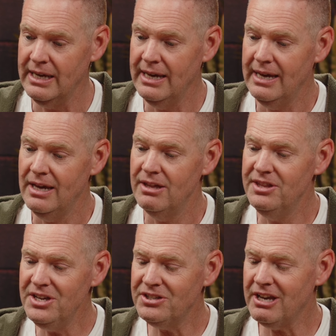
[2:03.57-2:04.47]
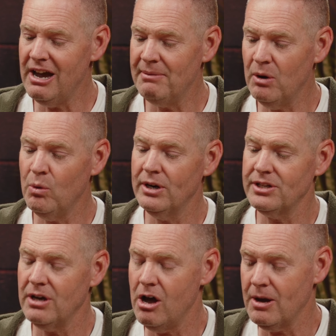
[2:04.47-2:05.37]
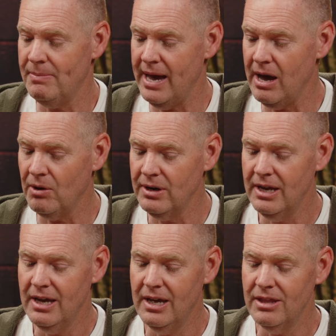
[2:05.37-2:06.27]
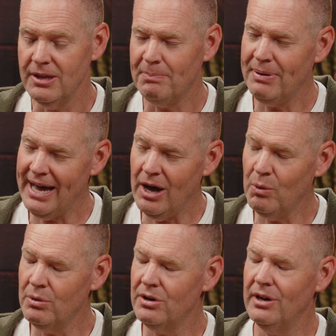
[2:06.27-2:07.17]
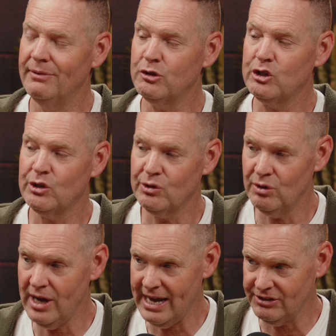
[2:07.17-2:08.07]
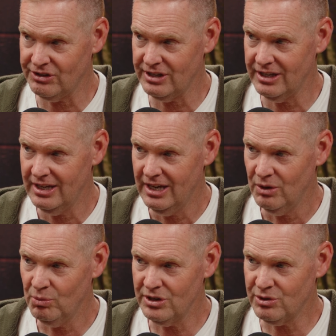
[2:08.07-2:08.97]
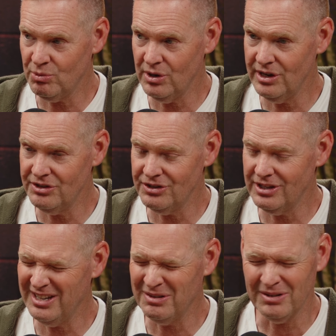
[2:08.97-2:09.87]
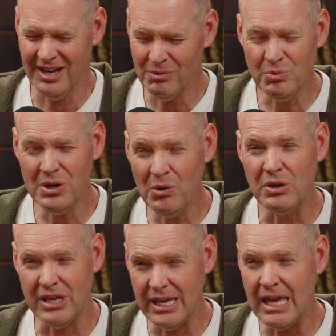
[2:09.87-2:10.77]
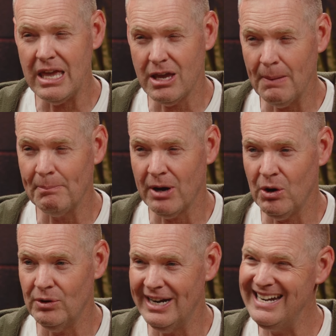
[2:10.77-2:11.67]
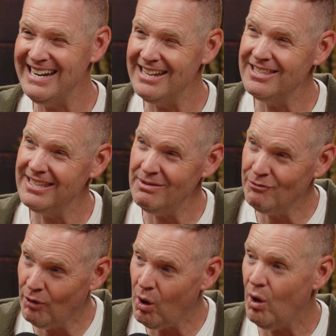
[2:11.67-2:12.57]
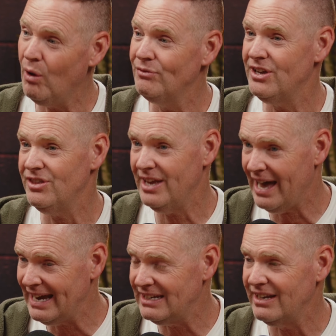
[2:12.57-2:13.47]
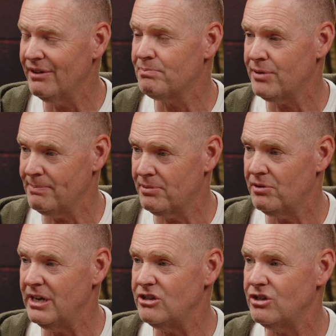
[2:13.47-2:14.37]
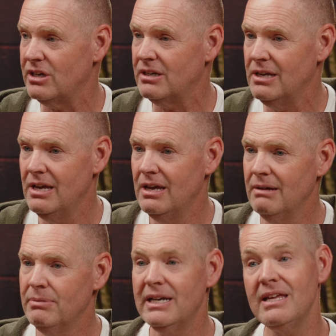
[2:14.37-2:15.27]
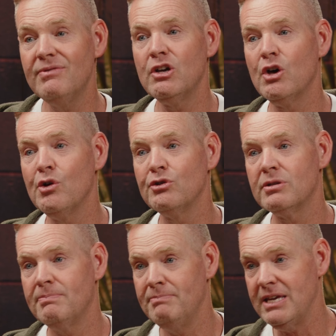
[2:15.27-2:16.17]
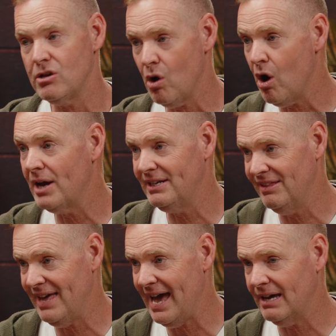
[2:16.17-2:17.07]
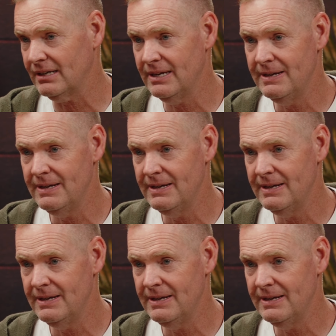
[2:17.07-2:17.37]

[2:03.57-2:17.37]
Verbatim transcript: Yes. This time I want to talk about the power of trust, which was a, a real key component. And it's involved in the idea of preparation, but it even goes beyond that.